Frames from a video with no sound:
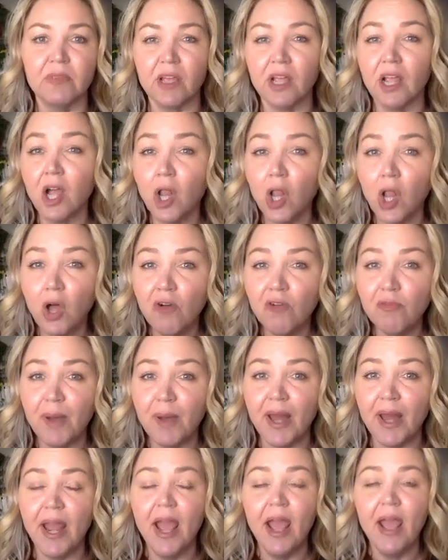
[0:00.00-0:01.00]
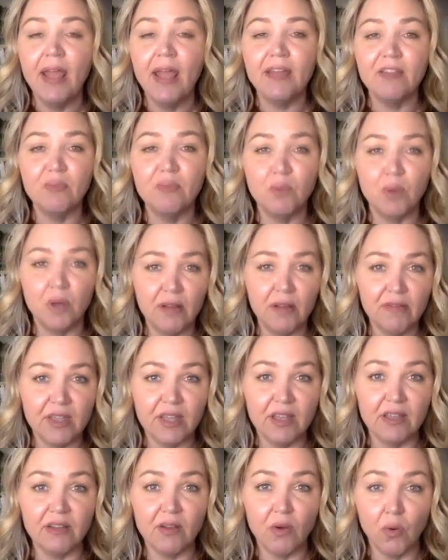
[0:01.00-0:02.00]
And Clove Bud is one of
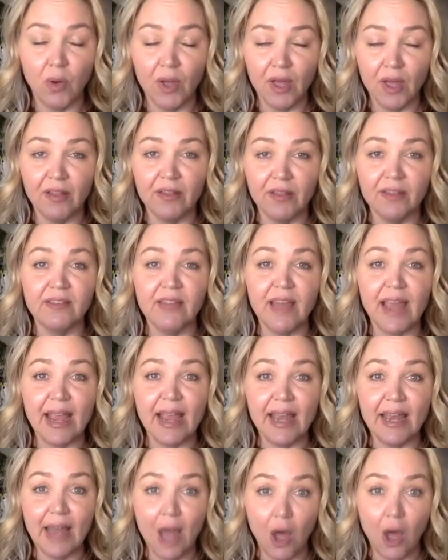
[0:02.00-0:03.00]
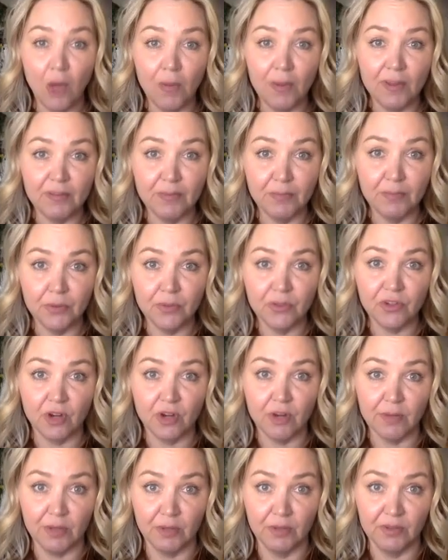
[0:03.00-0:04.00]
these oils that can help us boost our
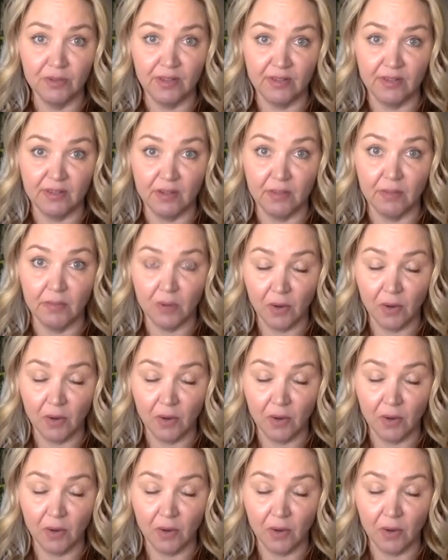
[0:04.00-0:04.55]
immune system.